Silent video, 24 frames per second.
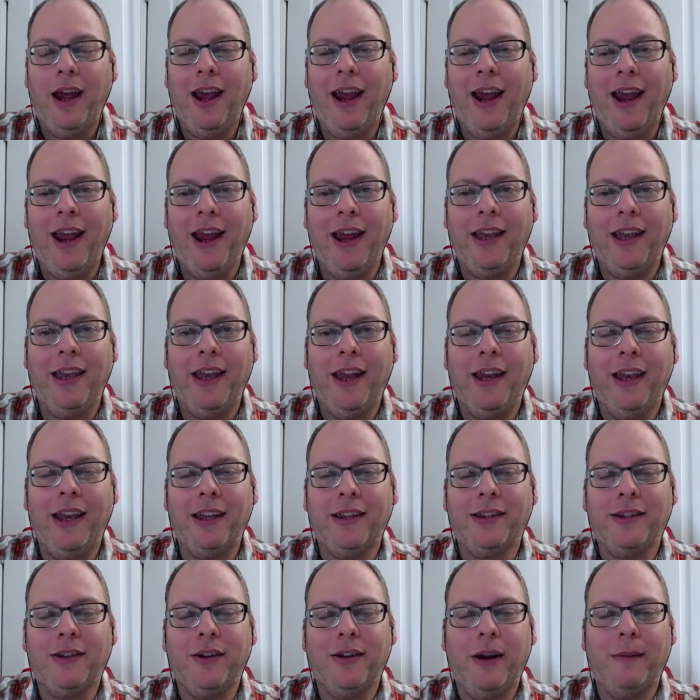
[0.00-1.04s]
and and
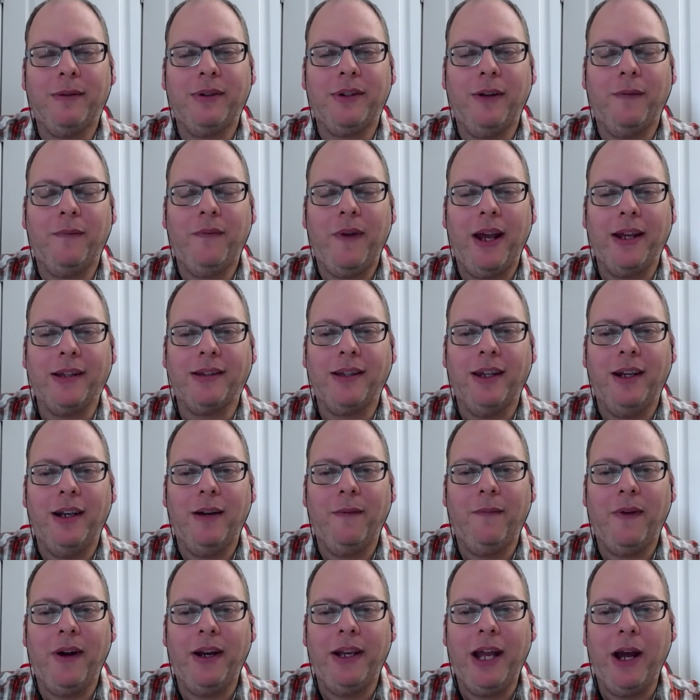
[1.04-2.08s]
so I'm still fascinated to
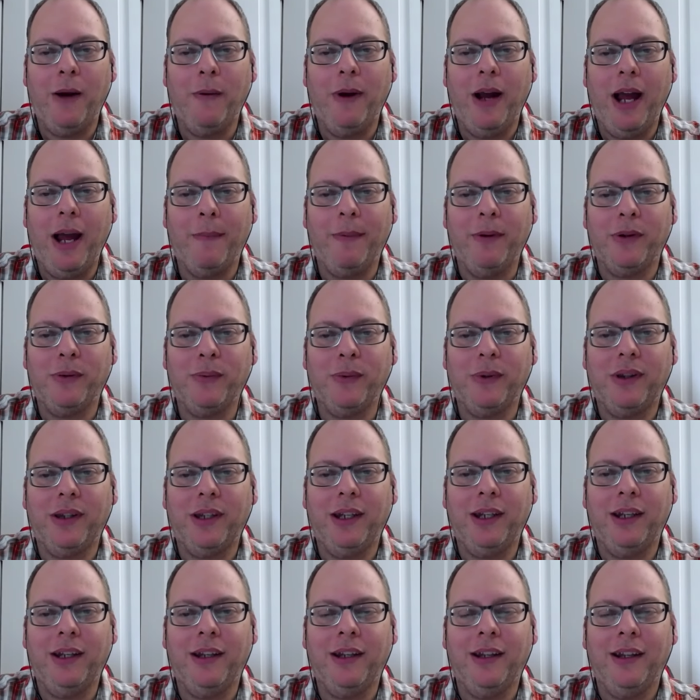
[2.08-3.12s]
find out what happens with
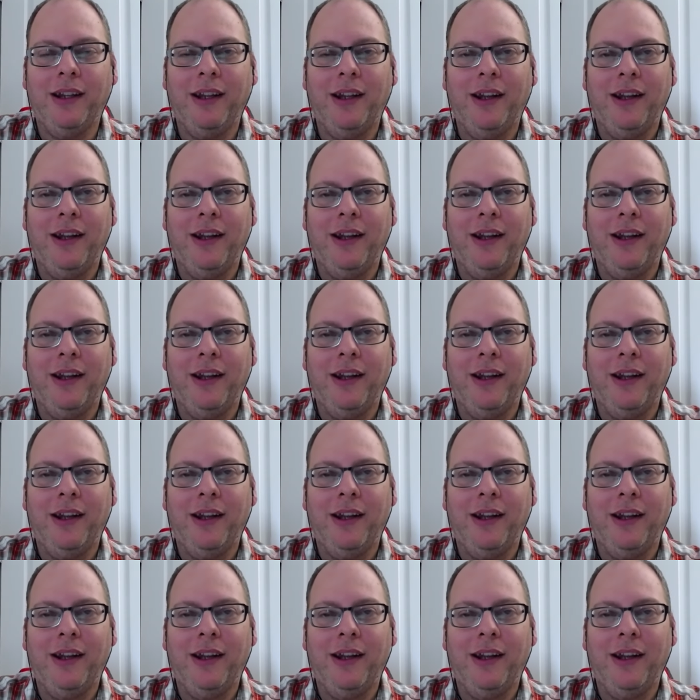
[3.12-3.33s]
the